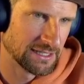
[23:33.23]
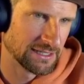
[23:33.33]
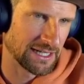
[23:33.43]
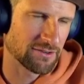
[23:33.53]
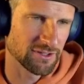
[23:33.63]

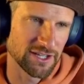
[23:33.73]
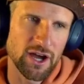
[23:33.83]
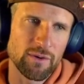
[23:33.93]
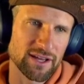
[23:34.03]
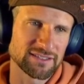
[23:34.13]
I don't really
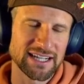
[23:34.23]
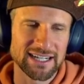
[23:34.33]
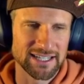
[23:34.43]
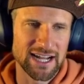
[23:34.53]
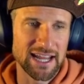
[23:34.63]
know what else they could
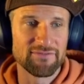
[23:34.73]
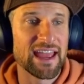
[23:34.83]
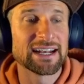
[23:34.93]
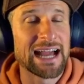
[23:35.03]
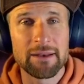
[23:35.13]
have done. If
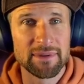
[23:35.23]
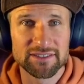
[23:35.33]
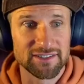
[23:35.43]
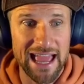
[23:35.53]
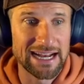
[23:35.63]
they had gotten
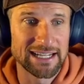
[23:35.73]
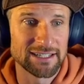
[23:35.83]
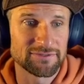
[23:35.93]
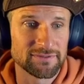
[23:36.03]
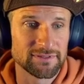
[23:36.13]
Mr.
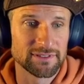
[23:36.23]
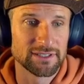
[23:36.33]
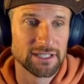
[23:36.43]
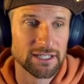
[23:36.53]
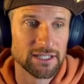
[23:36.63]
Negative,
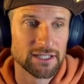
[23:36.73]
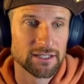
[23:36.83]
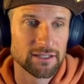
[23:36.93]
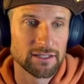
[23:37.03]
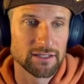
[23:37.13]

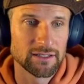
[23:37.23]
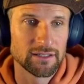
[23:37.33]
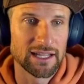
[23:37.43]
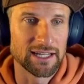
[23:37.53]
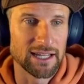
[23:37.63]

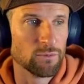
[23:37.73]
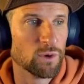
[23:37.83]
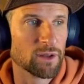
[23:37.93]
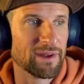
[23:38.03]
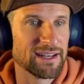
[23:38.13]
like, it
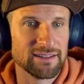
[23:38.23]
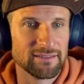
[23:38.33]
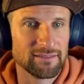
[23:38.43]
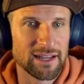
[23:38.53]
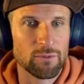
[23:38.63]
would have
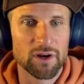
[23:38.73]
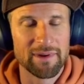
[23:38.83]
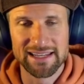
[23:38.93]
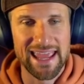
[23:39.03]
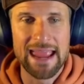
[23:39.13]

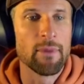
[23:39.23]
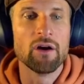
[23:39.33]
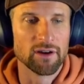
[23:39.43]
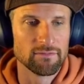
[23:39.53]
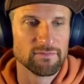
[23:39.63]
been game
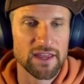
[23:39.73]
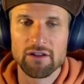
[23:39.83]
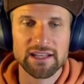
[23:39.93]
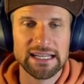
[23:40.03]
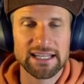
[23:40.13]
over. They
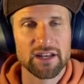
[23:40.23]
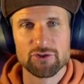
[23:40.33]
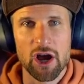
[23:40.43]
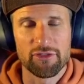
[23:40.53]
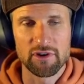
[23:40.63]
only needed to
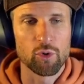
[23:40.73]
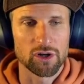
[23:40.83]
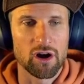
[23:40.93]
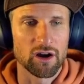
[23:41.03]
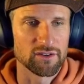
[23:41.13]
draw 3 more
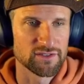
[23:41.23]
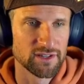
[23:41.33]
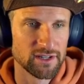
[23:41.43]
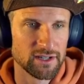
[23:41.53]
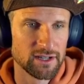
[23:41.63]
cards.
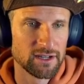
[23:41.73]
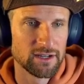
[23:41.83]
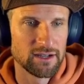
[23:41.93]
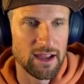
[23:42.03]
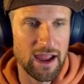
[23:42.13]

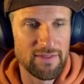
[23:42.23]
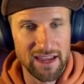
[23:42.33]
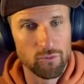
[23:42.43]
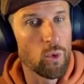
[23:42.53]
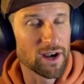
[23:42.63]
And they
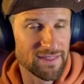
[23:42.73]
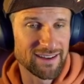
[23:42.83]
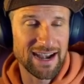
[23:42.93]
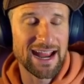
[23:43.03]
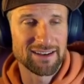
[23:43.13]
have 1 in
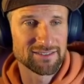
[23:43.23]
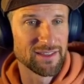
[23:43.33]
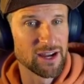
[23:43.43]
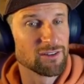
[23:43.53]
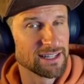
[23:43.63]
their hand. So
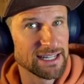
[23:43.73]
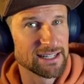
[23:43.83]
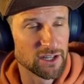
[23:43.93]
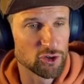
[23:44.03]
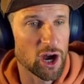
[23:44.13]
they only needed
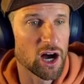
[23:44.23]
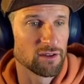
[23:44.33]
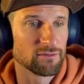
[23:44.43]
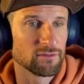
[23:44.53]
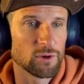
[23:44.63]
to draw,
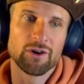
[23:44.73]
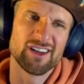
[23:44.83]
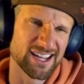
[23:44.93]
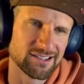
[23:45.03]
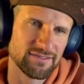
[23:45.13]

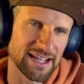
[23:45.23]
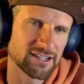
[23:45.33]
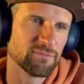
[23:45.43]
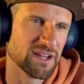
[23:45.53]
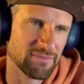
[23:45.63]
well, that
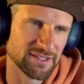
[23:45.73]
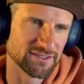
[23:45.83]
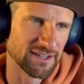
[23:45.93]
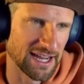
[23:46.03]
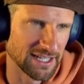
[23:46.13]
could be a
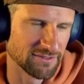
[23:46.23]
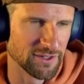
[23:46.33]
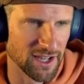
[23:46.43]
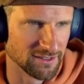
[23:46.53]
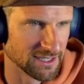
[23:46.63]
Mr. Negative. Who
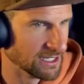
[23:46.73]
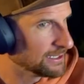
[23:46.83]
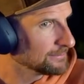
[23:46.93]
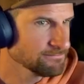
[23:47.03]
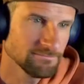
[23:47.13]
knows?
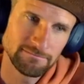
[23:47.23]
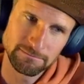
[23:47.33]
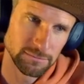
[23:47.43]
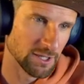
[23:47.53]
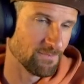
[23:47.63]

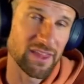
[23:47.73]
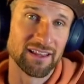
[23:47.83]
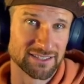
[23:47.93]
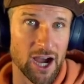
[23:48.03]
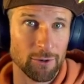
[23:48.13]

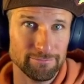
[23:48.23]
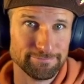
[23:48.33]
Let's go.